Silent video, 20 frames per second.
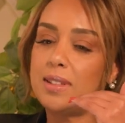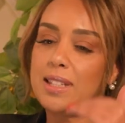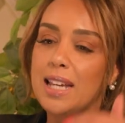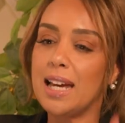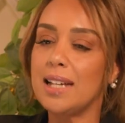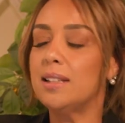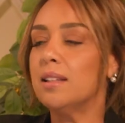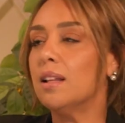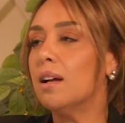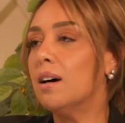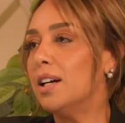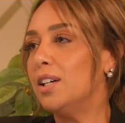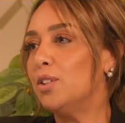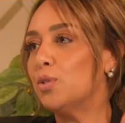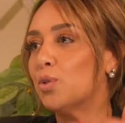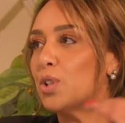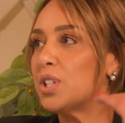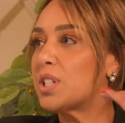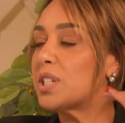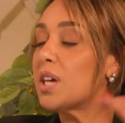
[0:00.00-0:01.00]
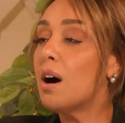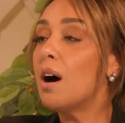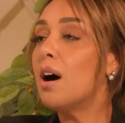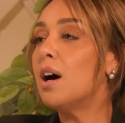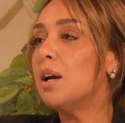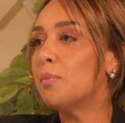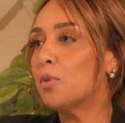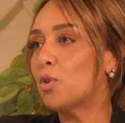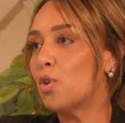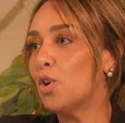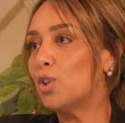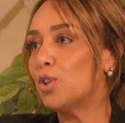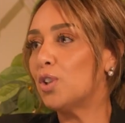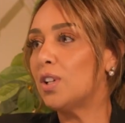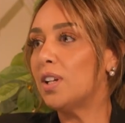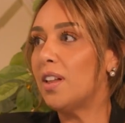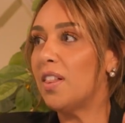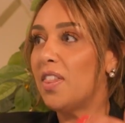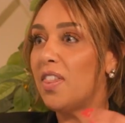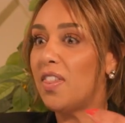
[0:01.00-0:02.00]
deadline or a timer
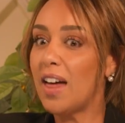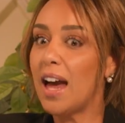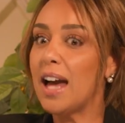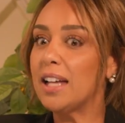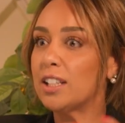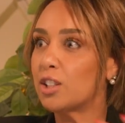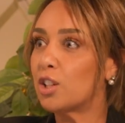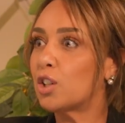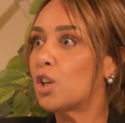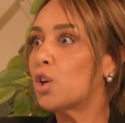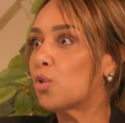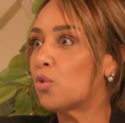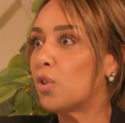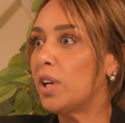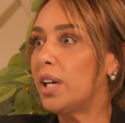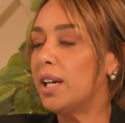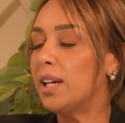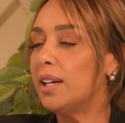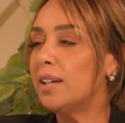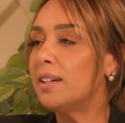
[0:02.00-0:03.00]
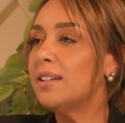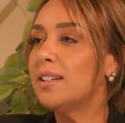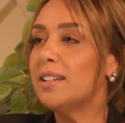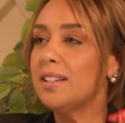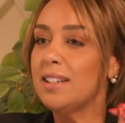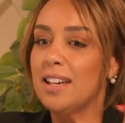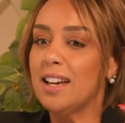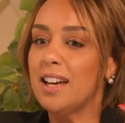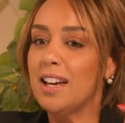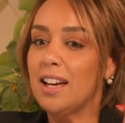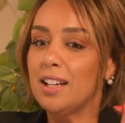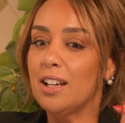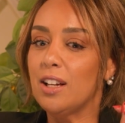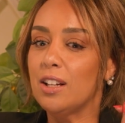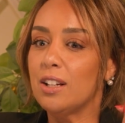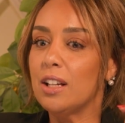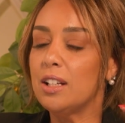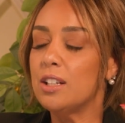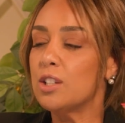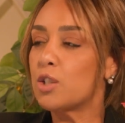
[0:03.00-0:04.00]
on that career.
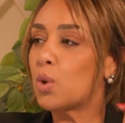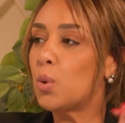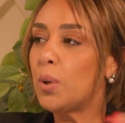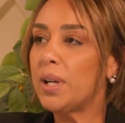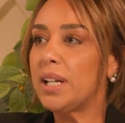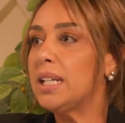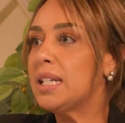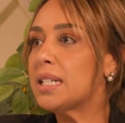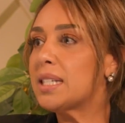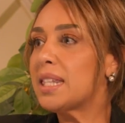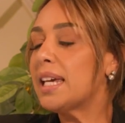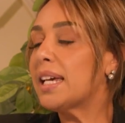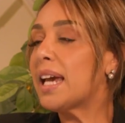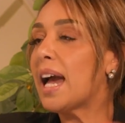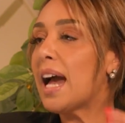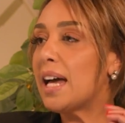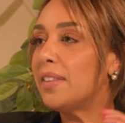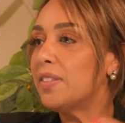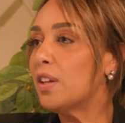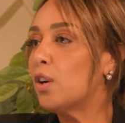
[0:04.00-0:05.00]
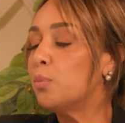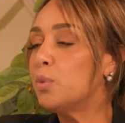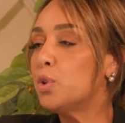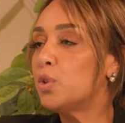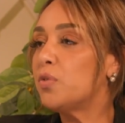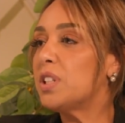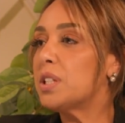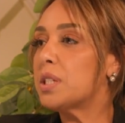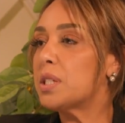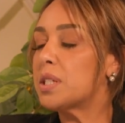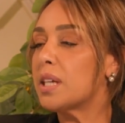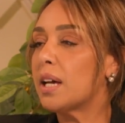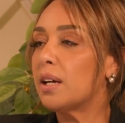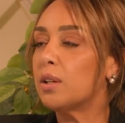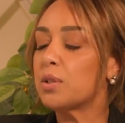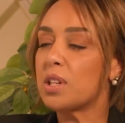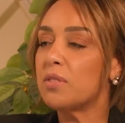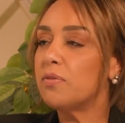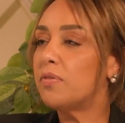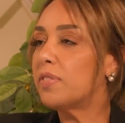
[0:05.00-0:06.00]
And as quickly as they can, they'll move into
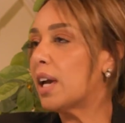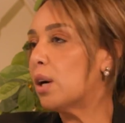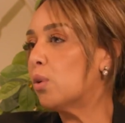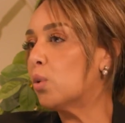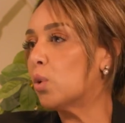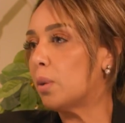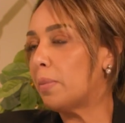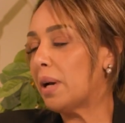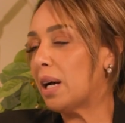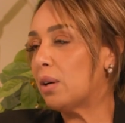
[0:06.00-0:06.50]
sales and forget all